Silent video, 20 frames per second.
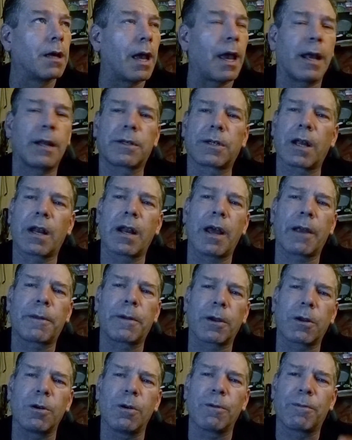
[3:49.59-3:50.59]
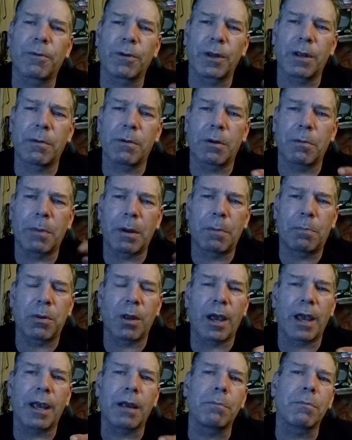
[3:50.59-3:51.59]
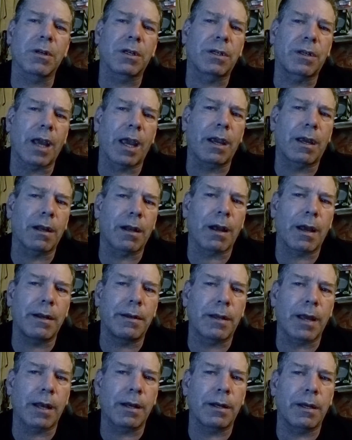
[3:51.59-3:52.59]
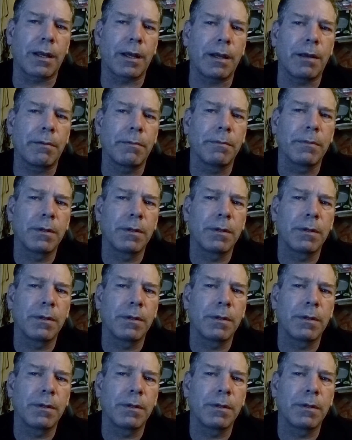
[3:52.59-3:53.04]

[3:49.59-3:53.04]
And it's unethical for them to be playing mistaken identity